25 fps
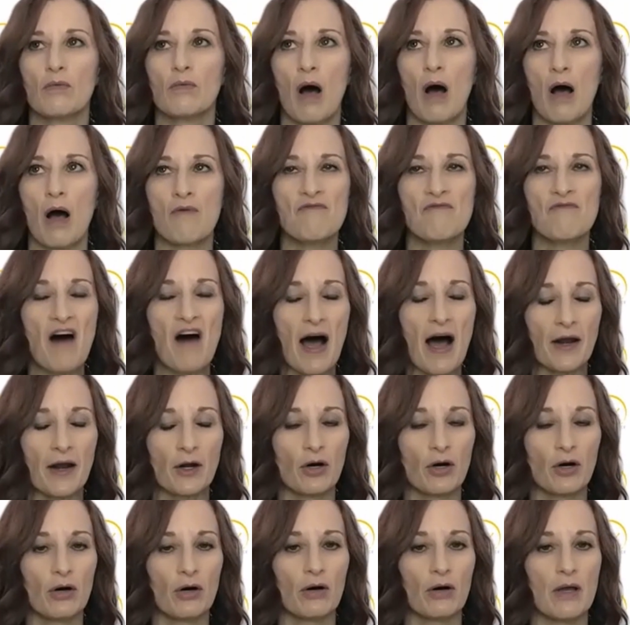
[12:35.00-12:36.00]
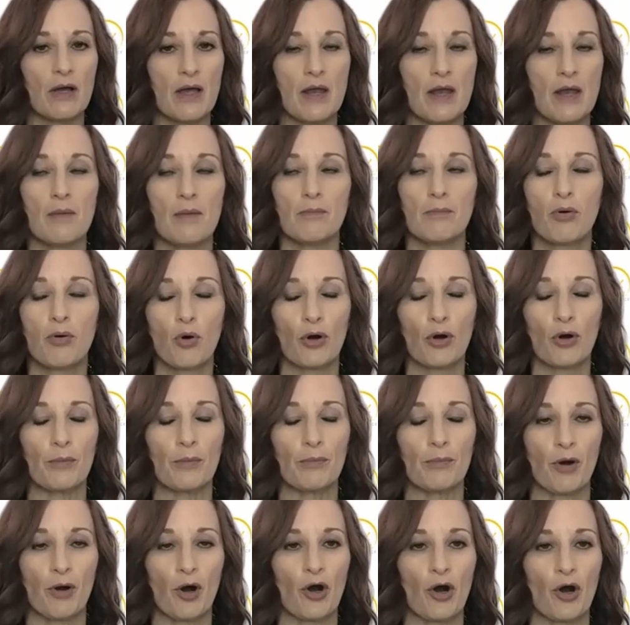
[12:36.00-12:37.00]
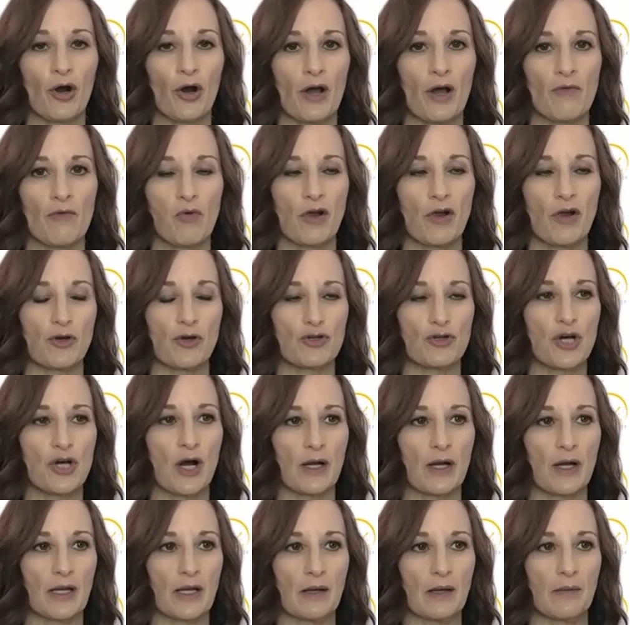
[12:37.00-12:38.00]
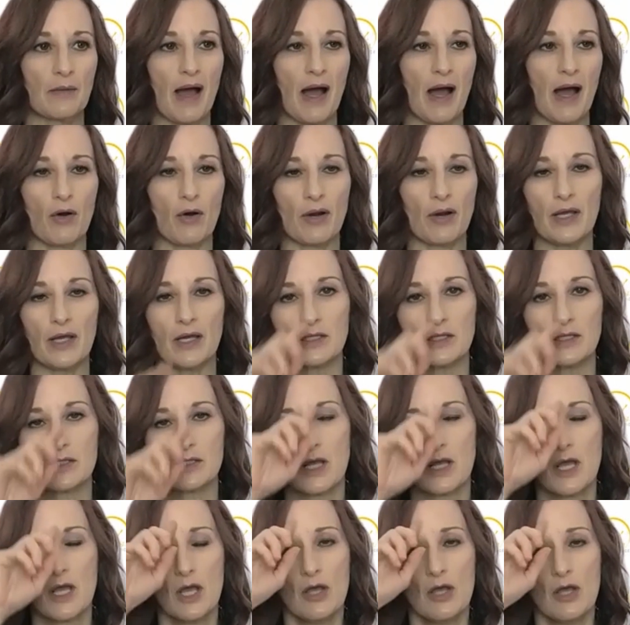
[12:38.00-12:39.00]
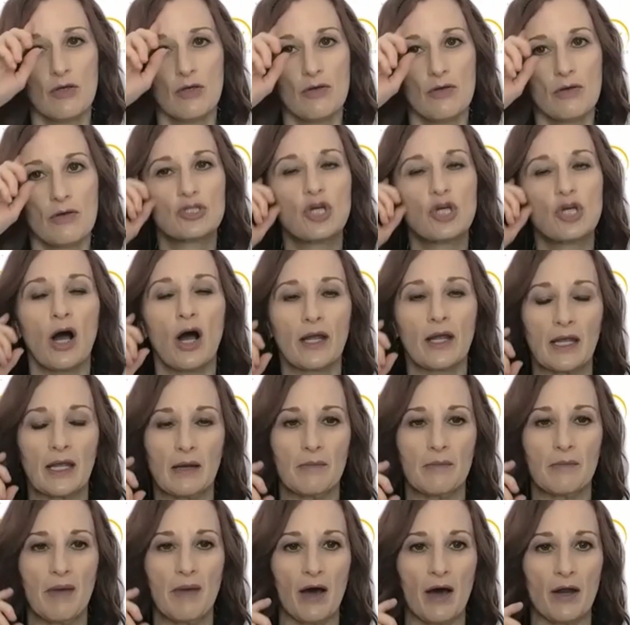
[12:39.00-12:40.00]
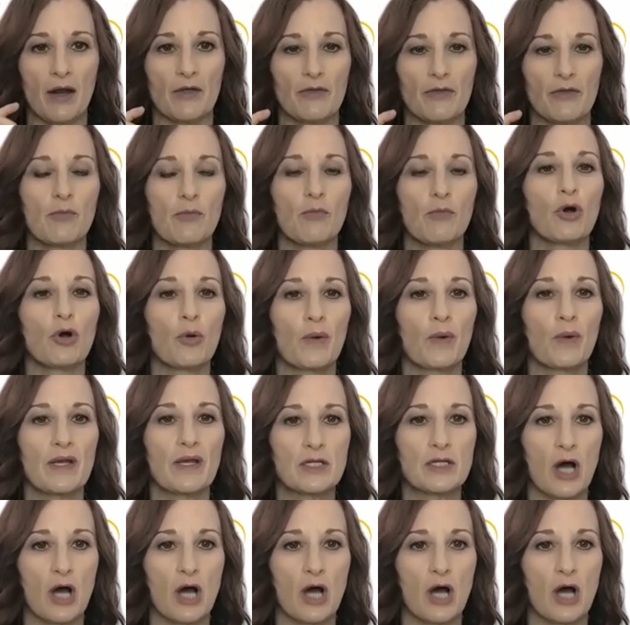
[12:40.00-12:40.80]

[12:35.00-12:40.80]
a vital and important part of what you're talking about is talking about it. The more we